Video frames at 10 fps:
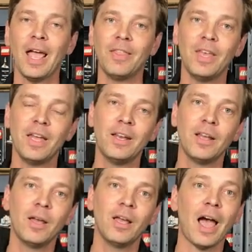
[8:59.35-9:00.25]
And then
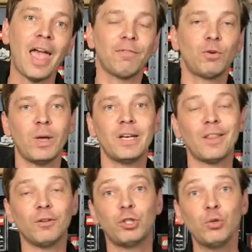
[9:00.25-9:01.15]
I have to wait
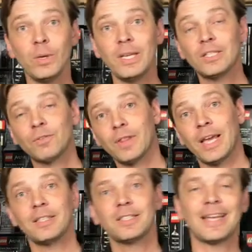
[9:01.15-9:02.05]
another 2 weeks for
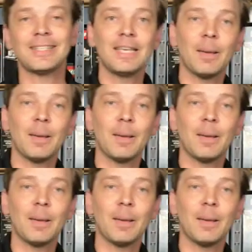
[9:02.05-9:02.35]
that set to